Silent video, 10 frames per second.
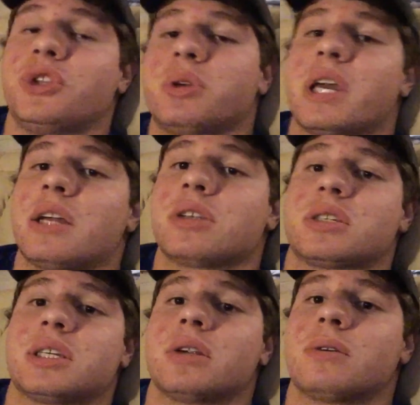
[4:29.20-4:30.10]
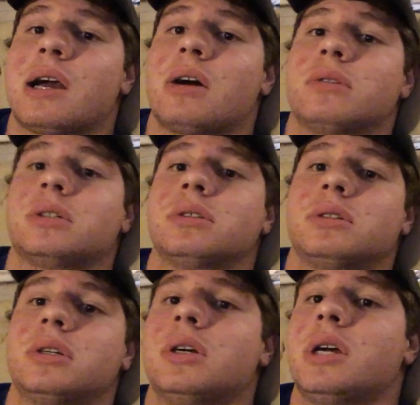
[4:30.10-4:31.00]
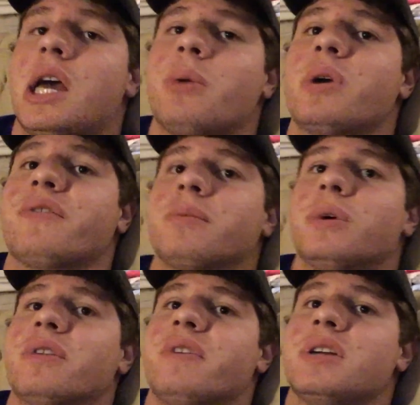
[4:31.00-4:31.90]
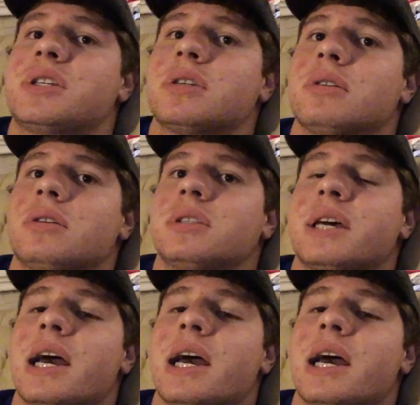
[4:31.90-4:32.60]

you can't just sit around and wait for motivation to